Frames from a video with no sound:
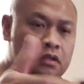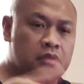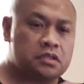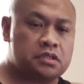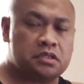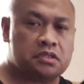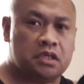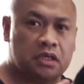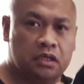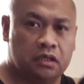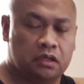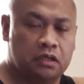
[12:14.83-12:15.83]
This is
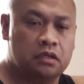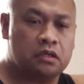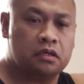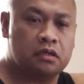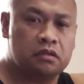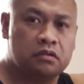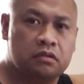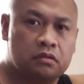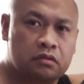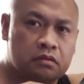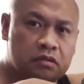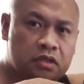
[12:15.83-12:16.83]
the
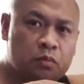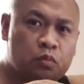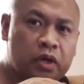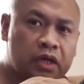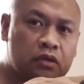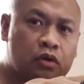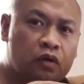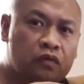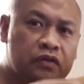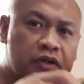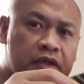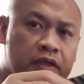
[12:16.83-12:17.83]
Tim Wade
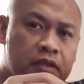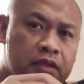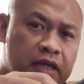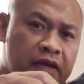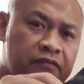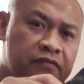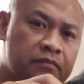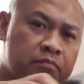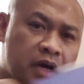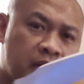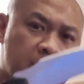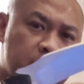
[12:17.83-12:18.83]
Covert knife
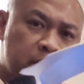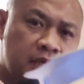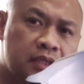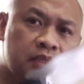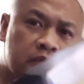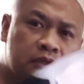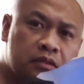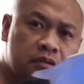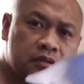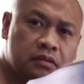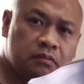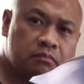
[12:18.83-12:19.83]
by Biegler
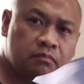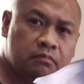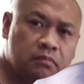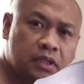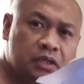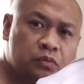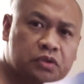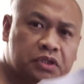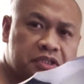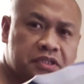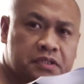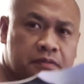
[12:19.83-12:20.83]
Blade
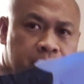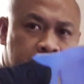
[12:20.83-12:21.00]
Works.